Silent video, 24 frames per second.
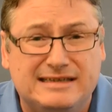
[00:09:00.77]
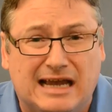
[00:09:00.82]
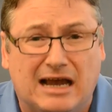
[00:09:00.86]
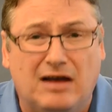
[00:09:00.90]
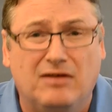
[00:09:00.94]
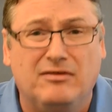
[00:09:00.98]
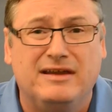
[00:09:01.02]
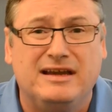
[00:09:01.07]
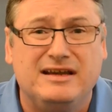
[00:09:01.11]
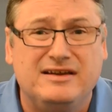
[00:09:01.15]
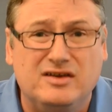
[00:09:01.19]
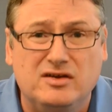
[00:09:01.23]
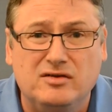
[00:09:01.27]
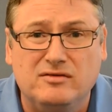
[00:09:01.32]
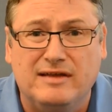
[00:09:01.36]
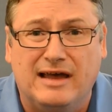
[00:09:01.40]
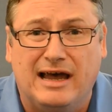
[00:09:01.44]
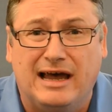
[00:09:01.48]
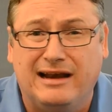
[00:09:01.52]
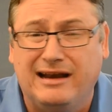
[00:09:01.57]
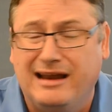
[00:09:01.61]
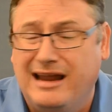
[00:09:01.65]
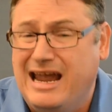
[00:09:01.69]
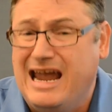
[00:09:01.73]
how they do
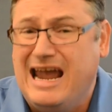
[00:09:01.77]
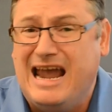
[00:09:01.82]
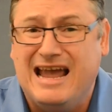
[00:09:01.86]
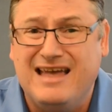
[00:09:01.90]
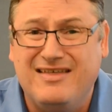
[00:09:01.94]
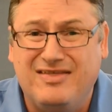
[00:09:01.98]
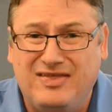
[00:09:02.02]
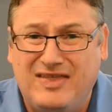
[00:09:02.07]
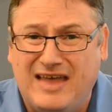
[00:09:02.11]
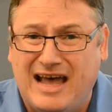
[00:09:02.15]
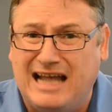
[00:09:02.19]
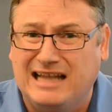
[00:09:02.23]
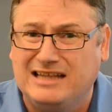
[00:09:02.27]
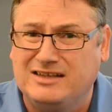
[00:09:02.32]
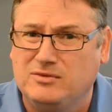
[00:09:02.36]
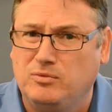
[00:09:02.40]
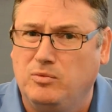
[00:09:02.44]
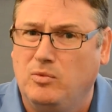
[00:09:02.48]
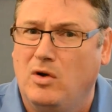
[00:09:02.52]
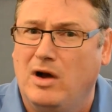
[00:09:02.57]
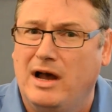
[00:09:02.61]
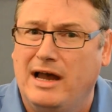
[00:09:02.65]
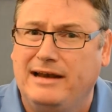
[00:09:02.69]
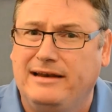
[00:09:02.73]
that. And that's
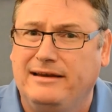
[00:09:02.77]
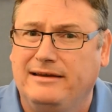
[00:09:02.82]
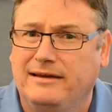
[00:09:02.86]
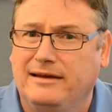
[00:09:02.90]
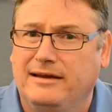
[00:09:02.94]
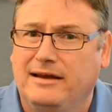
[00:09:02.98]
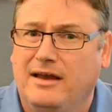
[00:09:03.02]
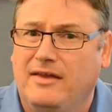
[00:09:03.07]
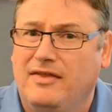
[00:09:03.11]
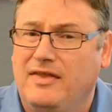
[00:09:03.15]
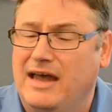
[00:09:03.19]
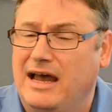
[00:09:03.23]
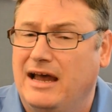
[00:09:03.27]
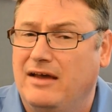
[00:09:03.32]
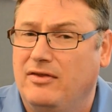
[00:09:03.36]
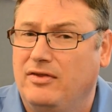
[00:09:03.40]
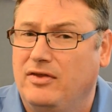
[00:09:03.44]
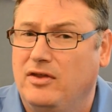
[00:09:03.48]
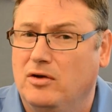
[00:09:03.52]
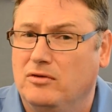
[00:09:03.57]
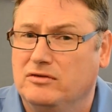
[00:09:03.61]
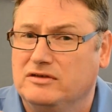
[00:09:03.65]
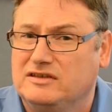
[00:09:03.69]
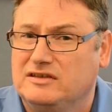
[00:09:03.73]
what
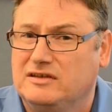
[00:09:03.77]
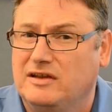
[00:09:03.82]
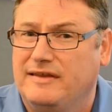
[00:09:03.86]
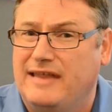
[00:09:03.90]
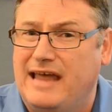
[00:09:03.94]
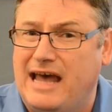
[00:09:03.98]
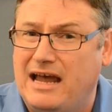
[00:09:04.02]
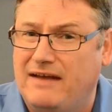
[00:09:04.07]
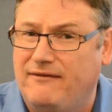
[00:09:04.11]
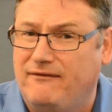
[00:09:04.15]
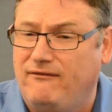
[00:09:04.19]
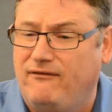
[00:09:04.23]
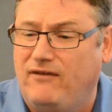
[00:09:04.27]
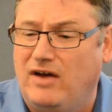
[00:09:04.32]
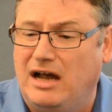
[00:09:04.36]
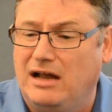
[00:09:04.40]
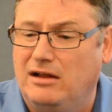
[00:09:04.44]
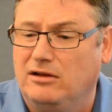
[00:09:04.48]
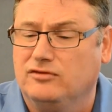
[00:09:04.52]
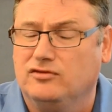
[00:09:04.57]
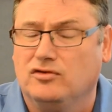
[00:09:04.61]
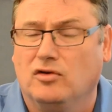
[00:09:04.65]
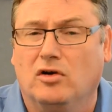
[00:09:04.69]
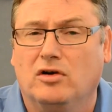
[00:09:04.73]
that those that
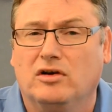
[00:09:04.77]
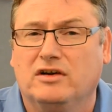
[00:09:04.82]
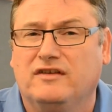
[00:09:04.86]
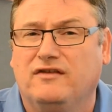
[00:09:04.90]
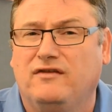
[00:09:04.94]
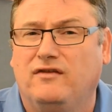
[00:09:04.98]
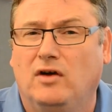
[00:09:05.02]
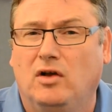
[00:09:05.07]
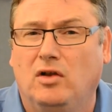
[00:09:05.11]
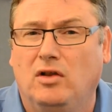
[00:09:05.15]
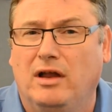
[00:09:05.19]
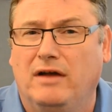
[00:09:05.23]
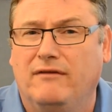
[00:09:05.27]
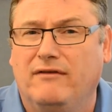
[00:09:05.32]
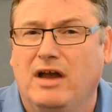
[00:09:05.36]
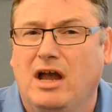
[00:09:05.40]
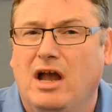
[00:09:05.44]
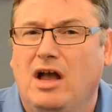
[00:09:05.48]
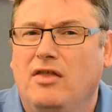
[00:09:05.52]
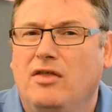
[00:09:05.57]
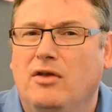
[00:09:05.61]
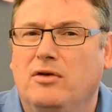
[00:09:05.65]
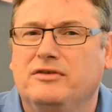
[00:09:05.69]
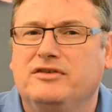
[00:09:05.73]
file drawer is full of.
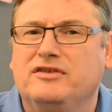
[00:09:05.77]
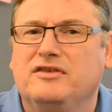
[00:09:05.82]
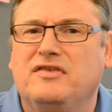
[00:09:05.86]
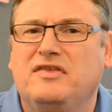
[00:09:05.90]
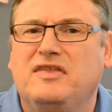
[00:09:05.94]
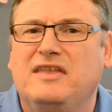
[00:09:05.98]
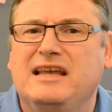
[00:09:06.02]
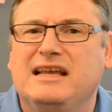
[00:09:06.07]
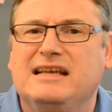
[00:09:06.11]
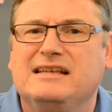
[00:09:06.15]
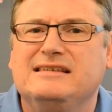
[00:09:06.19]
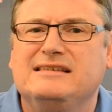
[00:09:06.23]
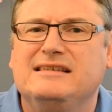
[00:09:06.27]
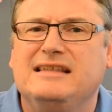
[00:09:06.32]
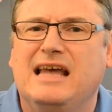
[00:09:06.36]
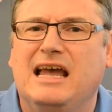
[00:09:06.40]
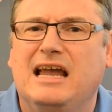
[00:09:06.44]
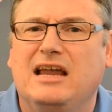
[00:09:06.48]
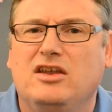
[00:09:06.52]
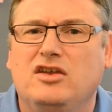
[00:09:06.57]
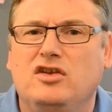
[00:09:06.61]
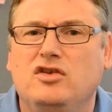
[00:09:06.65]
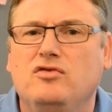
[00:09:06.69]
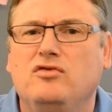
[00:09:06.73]
Those are things
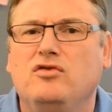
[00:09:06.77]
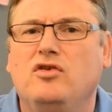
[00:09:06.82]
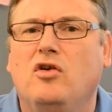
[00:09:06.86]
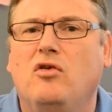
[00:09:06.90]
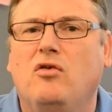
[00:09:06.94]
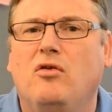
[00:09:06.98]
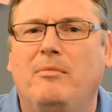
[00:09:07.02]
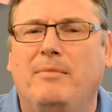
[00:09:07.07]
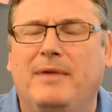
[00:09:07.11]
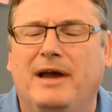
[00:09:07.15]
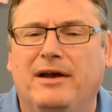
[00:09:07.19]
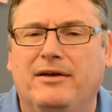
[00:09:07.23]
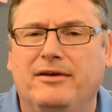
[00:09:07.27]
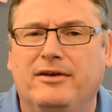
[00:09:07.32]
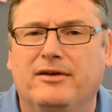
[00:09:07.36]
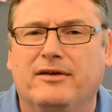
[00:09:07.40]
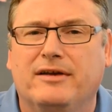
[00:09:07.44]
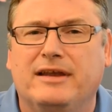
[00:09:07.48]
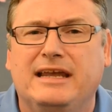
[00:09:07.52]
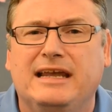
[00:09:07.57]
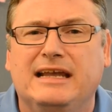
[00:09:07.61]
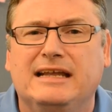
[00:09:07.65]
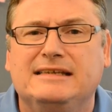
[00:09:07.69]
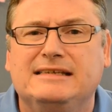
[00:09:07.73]
that you know about your
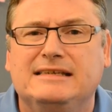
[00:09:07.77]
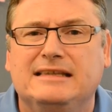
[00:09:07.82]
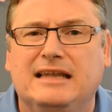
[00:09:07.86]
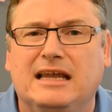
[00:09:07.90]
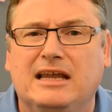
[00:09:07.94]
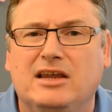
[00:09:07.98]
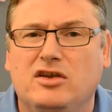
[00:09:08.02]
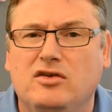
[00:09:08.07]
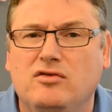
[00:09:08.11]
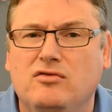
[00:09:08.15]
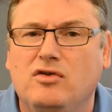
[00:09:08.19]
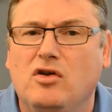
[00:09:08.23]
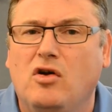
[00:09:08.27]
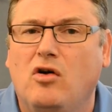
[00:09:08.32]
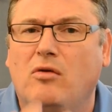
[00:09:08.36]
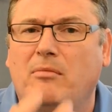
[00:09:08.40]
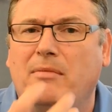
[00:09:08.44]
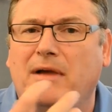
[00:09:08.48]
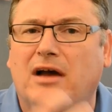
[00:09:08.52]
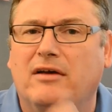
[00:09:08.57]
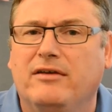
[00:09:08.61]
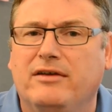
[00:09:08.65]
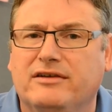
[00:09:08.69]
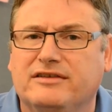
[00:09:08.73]
kids and that you know
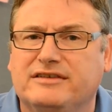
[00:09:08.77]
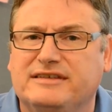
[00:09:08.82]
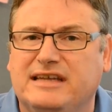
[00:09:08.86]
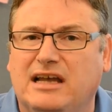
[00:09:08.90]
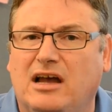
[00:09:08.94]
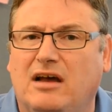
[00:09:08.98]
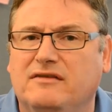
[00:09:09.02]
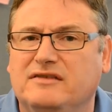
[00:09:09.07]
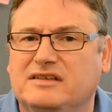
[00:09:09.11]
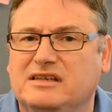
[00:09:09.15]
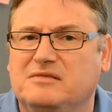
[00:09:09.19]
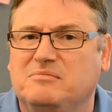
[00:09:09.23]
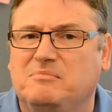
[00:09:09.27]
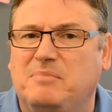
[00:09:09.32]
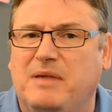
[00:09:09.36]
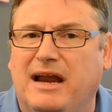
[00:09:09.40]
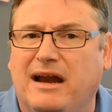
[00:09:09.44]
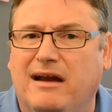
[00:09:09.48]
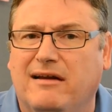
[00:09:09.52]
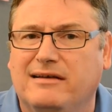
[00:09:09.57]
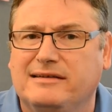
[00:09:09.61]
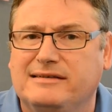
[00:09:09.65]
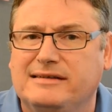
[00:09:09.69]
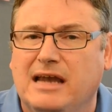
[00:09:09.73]
about yourselves as
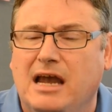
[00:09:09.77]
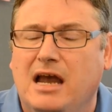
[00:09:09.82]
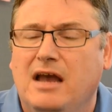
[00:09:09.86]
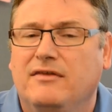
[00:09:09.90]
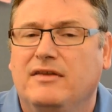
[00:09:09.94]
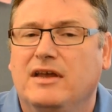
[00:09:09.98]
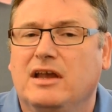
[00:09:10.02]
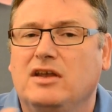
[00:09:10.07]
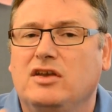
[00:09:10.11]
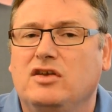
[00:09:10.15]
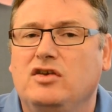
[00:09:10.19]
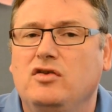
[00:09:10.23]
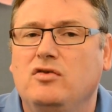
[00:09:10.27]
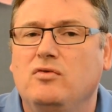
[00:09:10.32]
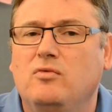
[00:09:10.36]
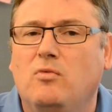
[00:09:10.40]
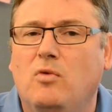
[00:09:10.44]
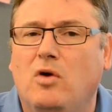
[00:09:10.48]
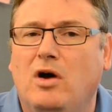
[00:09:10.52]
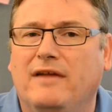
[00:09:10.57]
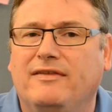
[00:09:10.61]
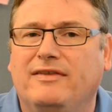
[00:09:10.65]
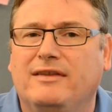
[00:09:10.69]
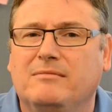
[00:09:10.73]
parents that you
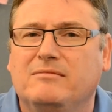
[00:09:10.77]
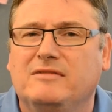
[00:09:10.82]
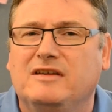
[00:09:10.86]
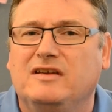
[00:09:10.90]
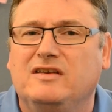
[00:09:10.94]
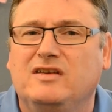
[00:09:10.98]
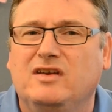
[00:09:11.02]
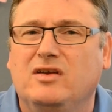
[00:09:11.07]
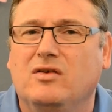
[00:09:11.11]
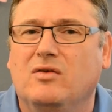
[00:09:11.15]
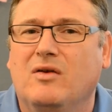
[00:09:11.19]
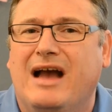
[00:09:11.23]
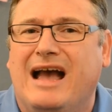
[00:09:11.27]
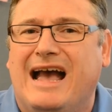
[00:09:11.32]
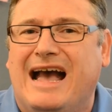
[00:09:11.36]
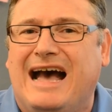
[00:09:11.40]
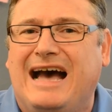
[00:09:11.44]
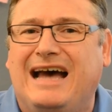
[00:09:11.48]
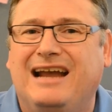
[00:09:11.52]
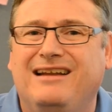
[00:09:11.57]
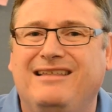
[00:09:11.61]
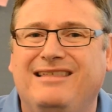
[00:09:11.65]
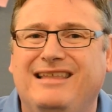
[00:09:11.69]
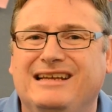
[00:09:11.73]
want them to do.
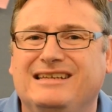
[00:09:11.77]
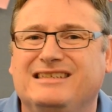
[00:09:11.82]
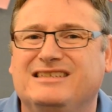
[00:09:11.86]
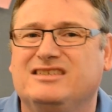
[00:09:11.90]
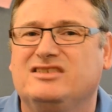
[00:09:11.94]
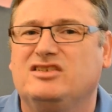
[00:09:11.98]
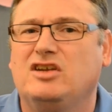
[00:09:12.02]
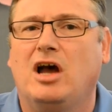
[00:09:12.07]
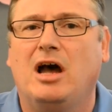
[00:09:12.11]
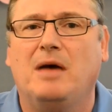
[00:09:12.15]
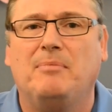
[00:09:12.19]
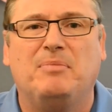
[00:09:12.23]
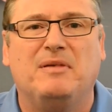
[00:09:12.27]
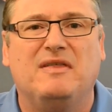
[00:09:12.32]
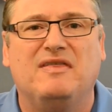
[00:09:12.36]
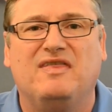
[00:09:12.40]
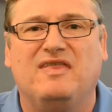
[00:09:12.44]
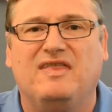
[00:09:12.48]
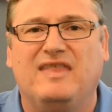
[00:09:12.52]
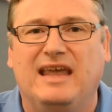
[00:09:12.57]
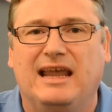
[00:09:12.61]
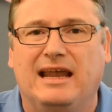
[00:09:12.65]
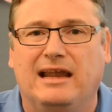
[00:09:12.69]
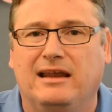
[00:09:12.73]
How do they stop and
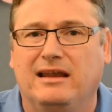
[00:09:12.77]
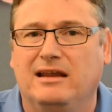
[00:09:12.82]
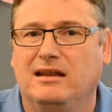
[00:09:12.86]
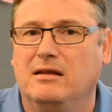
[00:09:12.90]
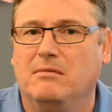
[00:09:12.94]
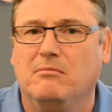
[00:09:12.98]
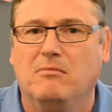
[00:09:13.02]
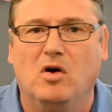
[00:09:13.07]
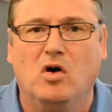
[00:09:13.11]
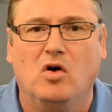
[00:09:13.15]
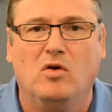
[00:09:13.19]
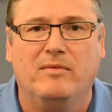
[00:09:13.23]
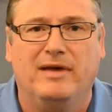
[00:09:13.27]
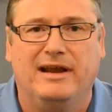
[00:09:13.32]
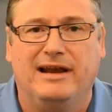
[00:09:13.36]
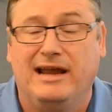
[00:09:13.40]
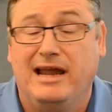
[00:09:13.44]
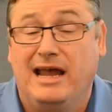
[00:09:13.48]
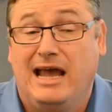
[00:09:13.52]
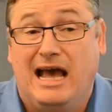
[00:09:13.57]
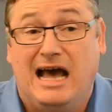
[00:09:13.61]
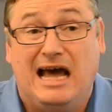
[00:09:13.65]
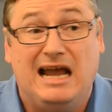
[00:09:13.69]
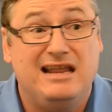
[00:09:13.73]
think in the moment?
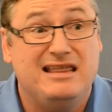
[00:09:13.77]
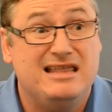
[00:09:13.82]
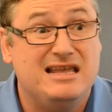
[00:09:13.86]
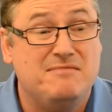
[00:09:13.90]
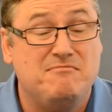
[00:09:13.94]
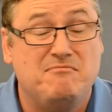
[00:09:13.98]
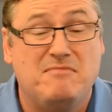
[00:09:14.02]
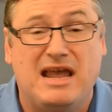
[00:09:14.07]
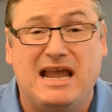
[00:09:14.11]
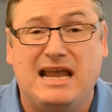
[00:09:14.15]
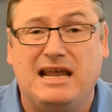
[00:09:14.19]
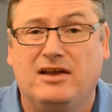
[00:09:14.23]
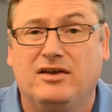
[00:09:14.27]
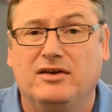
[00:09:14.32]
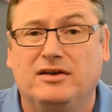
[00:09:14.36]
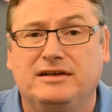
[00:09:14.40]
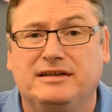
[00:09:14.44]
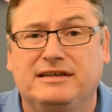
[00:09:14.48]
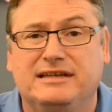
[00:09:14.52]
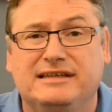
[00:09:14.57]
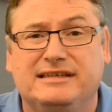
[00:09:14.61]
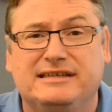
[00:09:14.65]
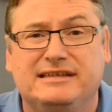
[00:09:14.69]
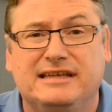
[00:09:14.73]
How do they make
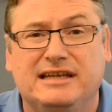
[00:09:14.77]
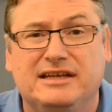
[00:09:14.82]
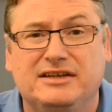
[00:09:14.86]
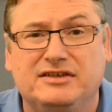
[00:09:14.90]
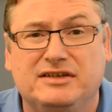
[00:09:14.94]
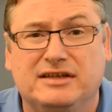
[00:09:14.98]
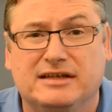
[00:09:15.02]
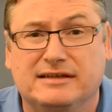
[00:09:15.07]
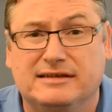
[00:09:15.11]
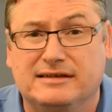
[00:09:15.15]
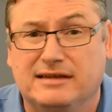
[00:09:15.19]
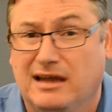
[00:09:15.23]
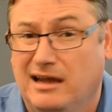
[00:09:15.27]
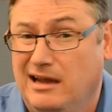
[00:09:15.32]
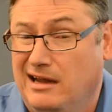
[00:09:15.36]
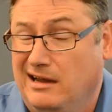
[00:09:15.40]
good decisions?